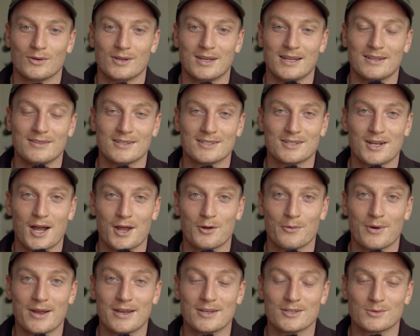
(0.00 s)
in this kind
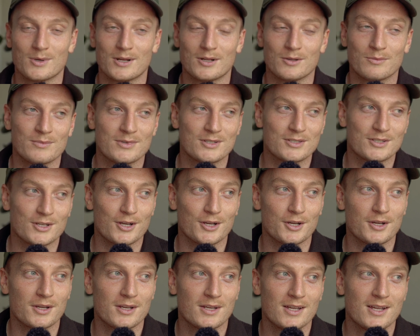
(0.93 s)
of way as well.
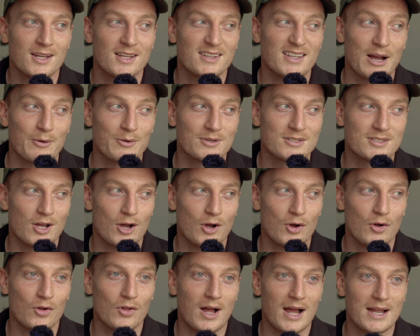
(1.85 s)
So that was the
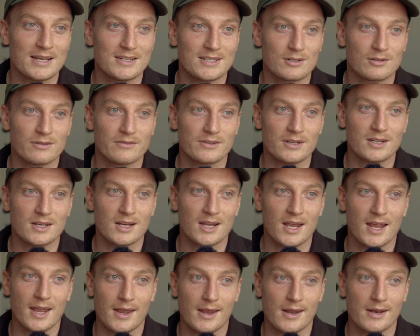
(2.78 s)
whole idea of it,
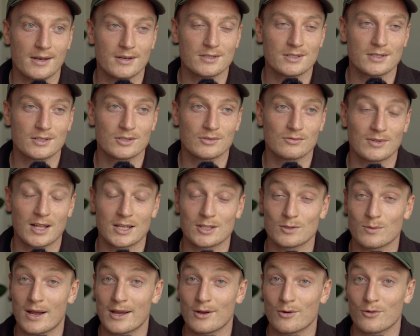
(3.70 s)
and
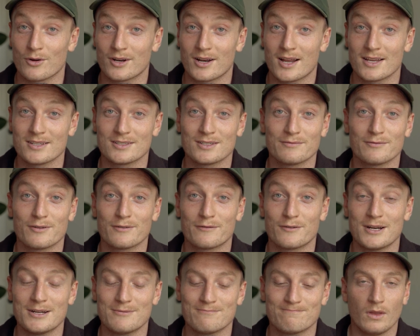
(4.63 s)
that's why I organized it for
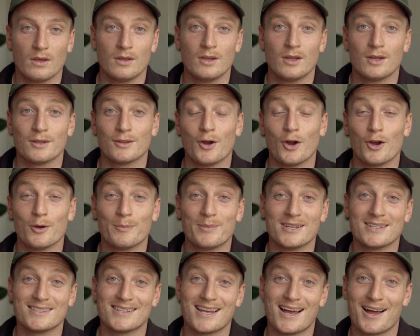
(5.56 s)
free. The hope
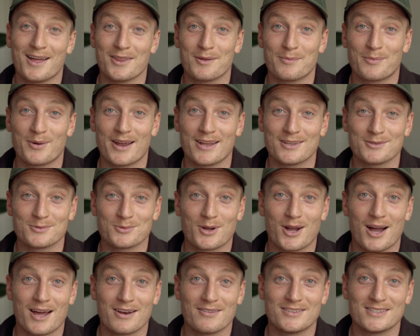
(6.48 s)
is that other brands will
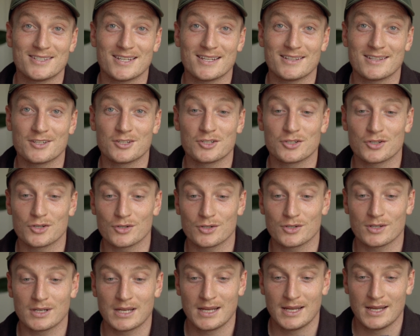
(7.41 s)
kind of see this
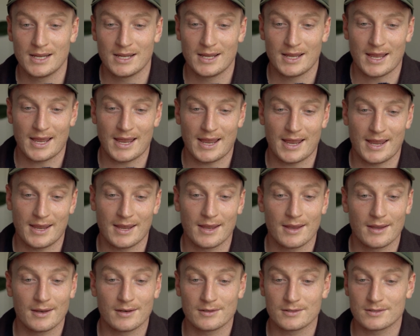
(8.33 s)
shoot
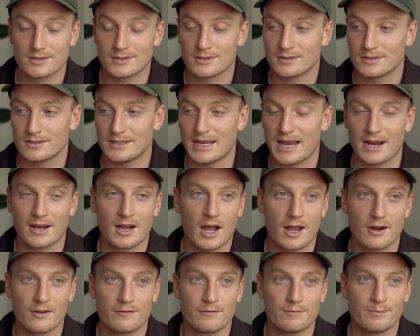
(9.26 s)
and,
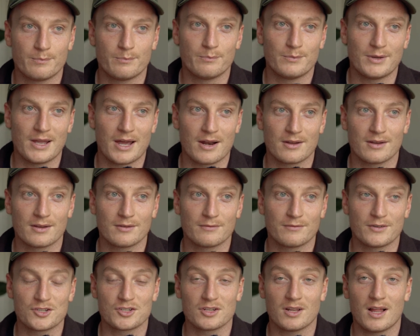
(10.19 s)
kind of be able to
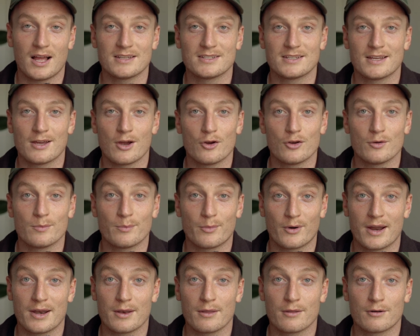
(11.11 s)
visualize their own
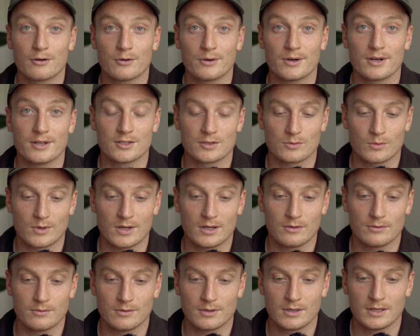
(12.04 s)
brand through it as well,